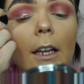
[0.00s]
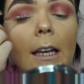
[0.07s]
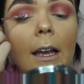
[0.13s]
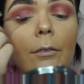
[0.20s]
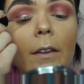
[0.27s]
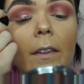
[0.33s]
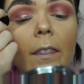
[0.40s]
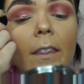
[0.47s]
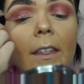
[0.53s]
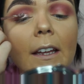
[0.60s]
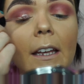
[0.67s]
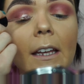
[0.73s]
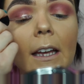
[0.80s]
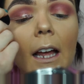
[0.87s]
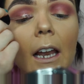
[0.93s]
of giving
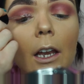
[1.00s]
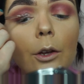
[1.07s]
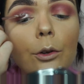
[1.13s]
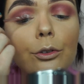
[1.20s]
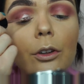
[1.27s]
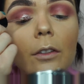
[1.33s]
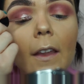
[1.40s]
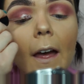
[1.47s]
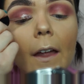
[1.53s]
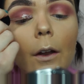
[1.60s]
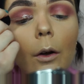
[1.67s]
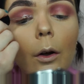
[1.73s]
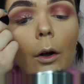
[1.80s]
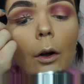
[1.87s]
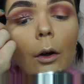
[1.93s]
the illusion then
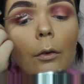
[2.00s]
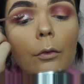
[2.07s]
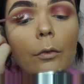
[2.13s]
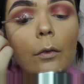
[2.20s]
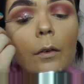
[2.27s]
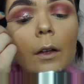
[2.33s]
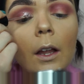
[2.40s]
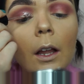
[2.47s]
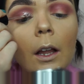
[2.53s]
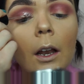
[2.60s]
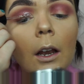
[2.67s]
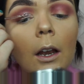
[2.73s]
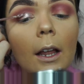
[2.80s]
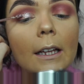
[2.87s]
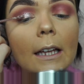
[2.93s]
of
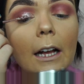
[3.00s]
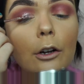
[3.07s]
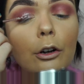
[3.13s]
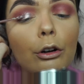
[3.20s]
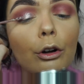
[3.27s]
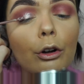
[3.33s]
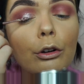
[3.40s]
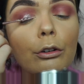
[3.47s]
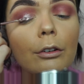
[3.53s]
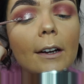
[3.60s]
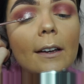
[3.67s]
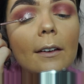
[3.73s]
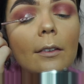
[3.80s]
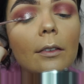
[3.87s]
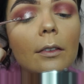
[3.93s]
like a cut
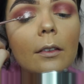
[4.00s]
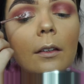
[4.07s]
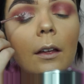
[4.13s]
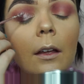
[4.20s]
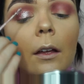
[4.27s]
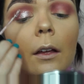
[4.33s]
crease.